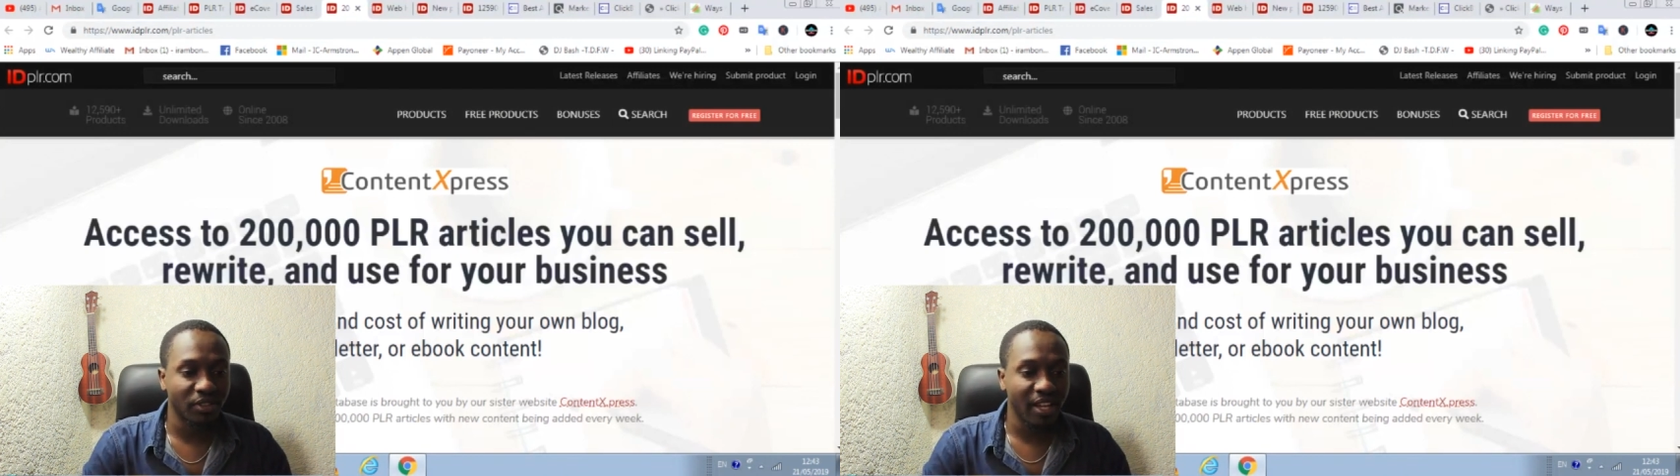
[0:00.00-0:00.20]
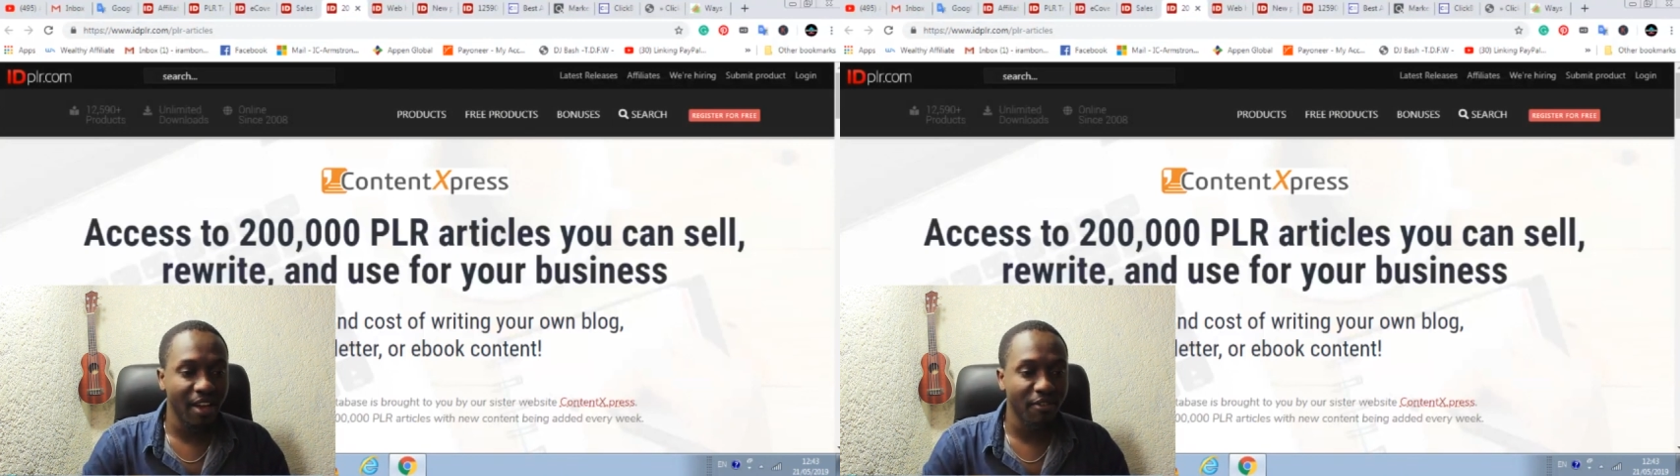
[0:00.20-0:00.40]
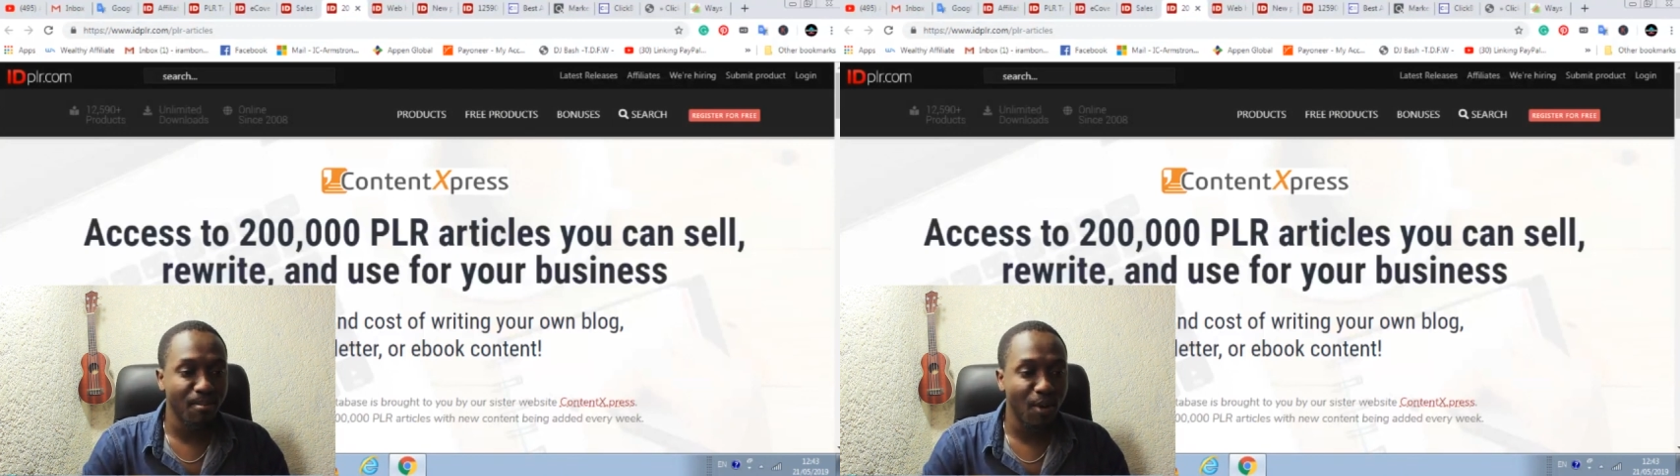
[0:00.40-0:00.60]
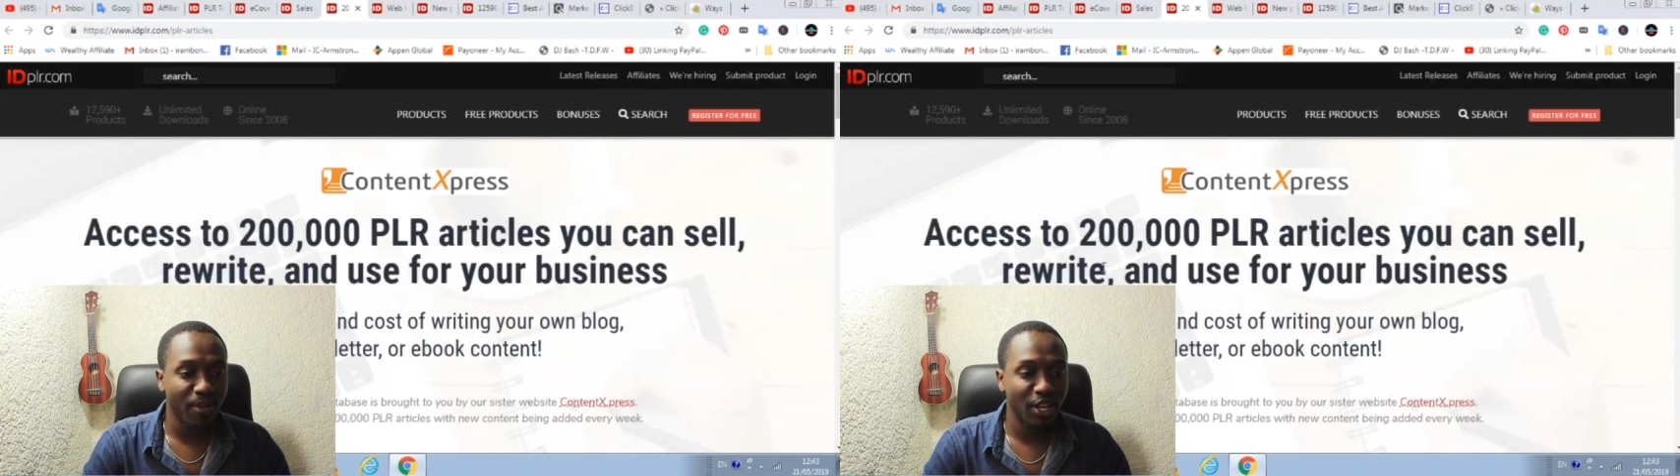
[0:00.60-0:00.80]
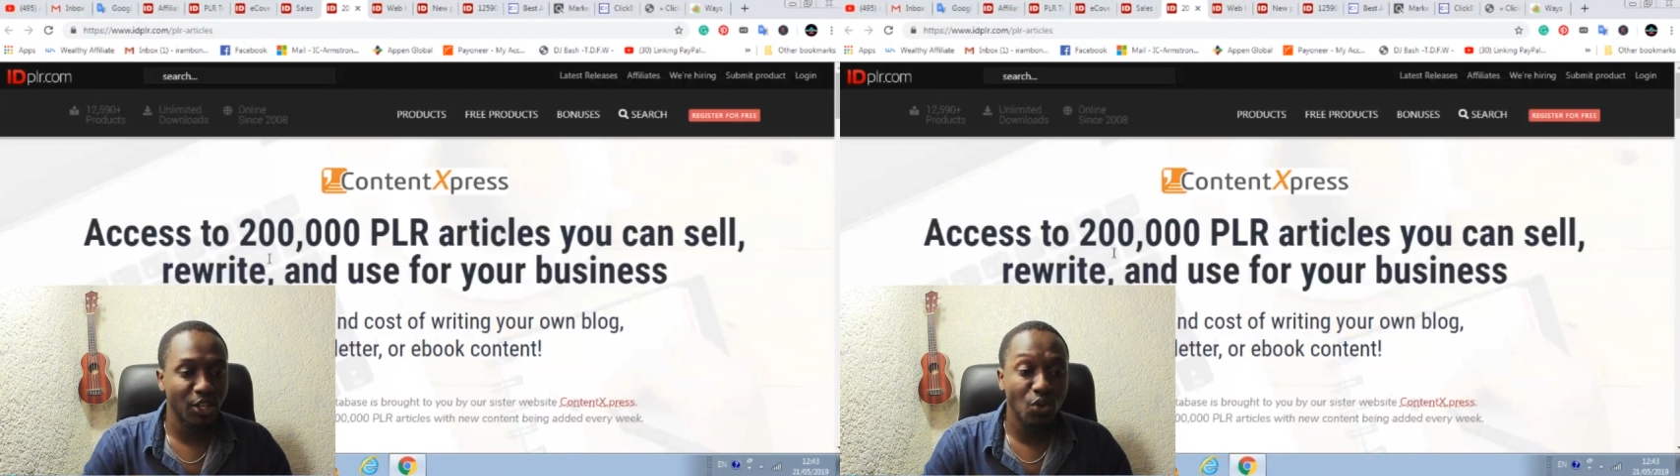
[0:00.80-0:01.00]
They have more
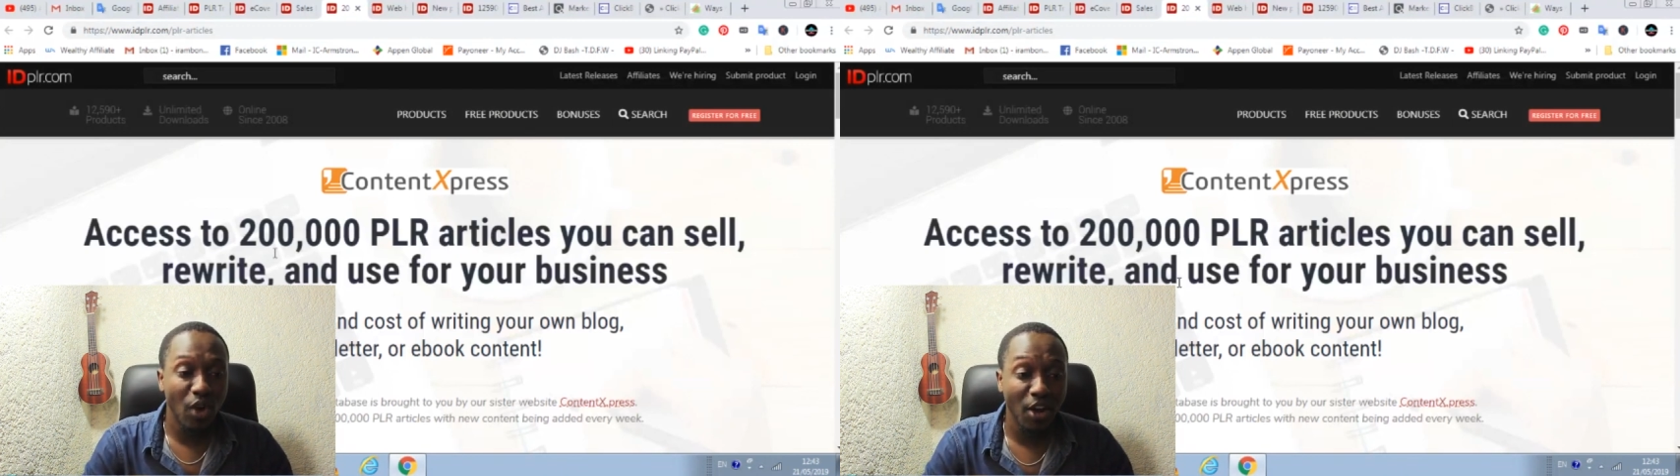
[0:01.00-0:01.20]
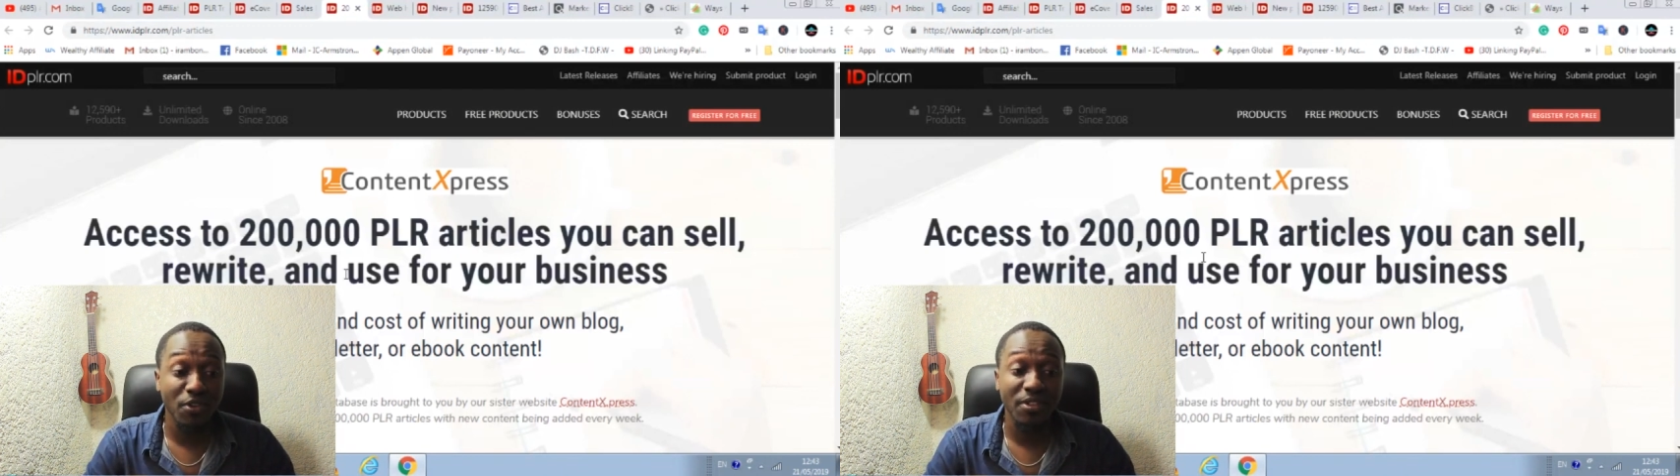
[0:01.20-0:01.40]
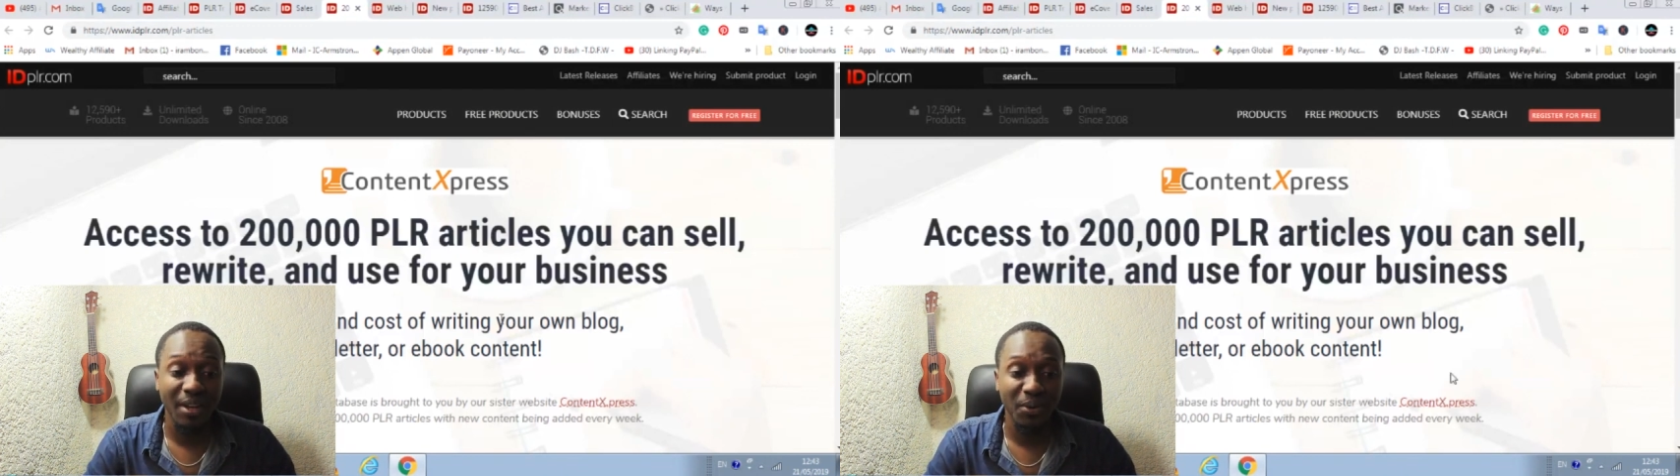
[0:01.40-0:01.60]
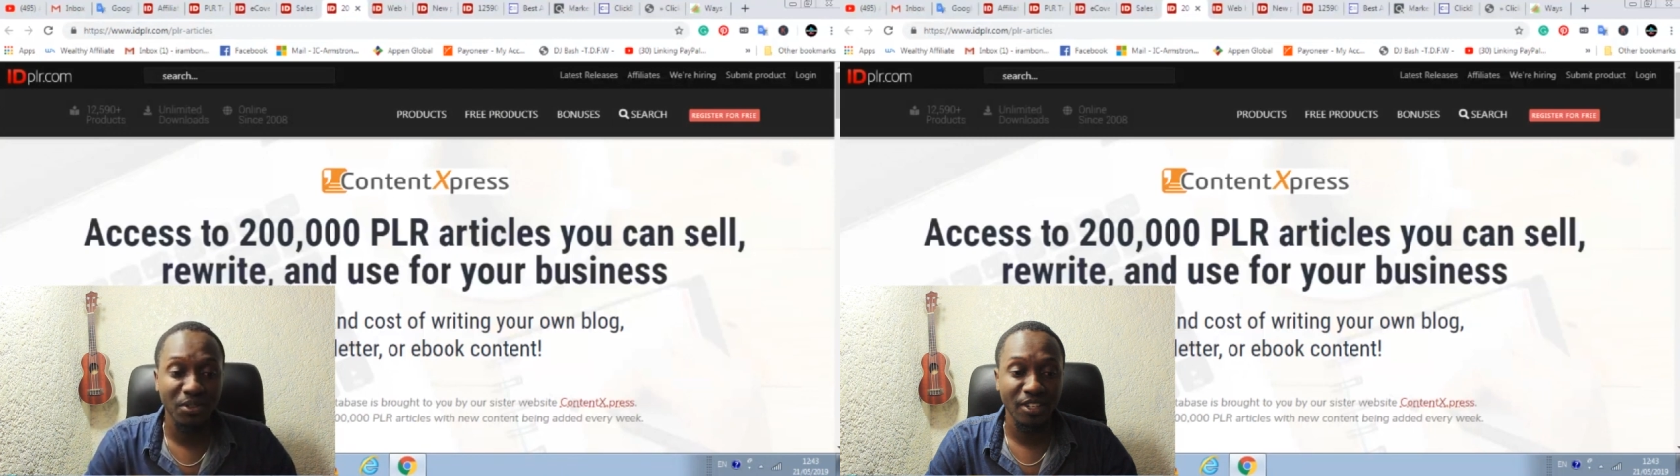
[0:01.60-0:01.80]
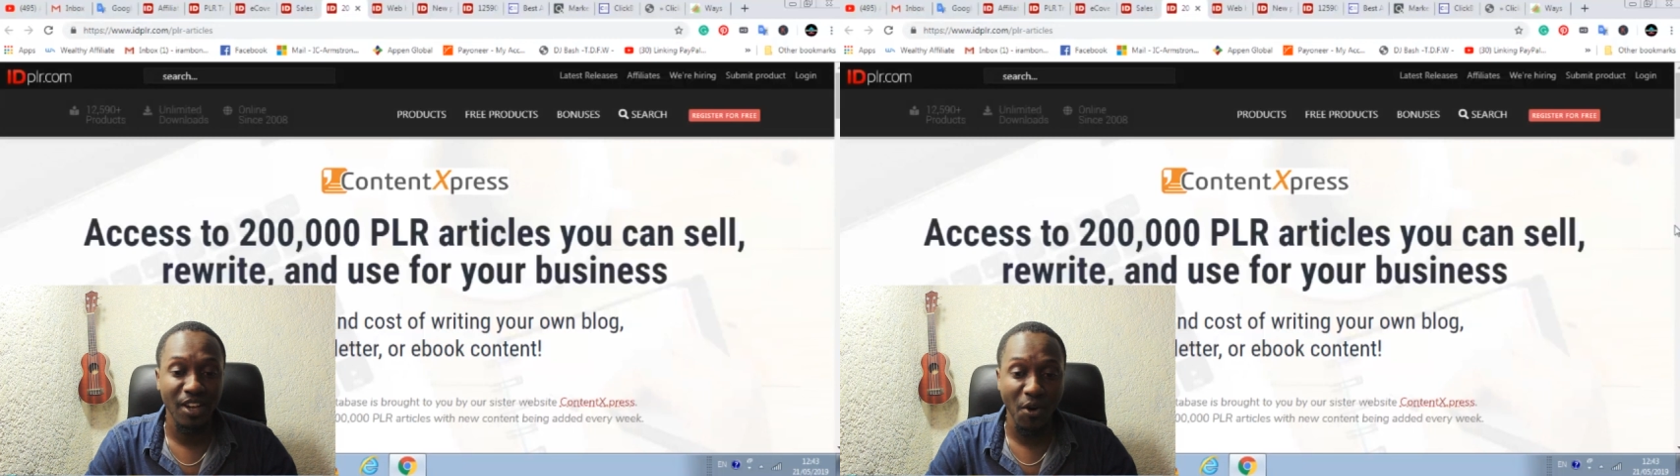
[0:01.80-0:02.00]
than 200,000